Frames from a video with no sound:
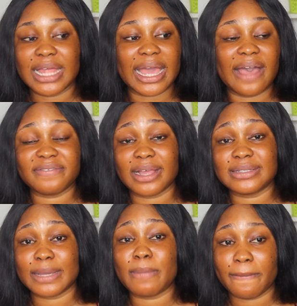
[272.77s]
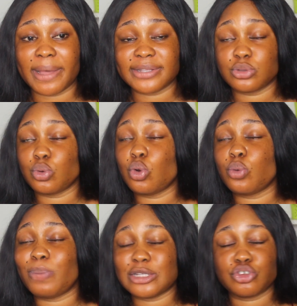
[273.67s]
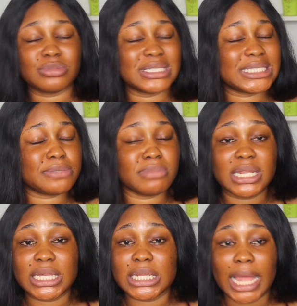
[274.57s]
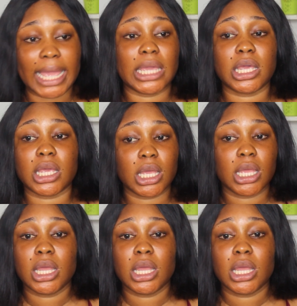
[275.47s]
Like after I take my bath, the whole bathroom is smelling like,